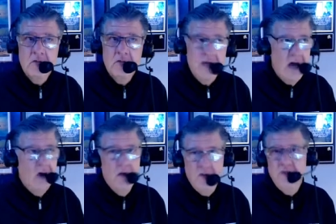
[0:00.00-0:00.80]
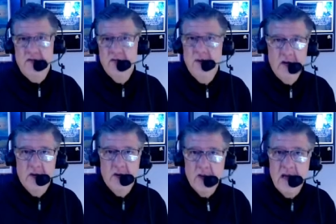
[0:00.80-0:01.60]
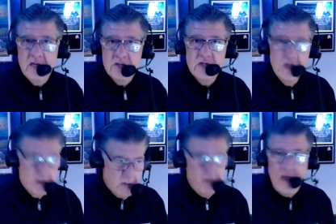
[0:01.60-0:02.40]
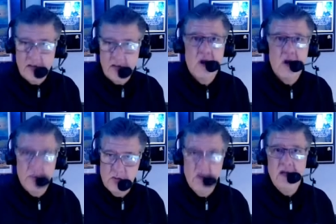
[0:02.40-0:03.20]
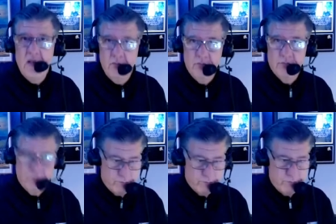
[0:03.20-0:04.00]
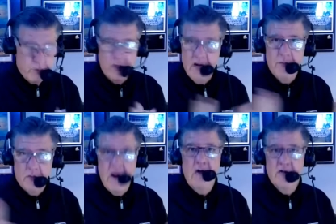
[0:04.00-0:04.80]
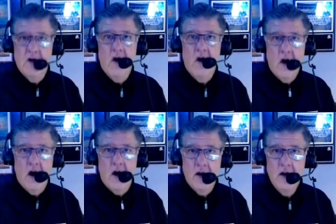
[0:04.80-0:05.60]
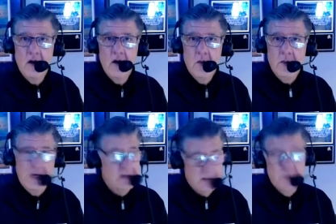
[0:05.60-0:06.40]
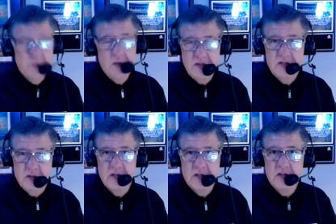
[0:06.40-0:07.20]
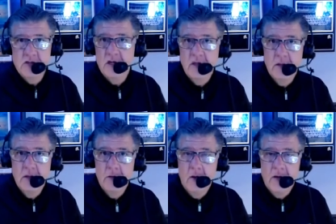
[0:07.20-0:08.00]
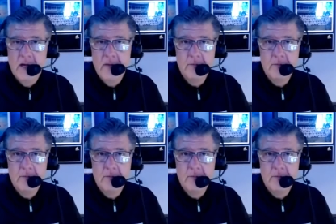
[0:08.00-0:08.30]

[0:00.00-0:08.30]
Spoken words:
Now, if you've ever been in a race, the black tarp is when they put it up around a car because it's a pretty serious injury, okay?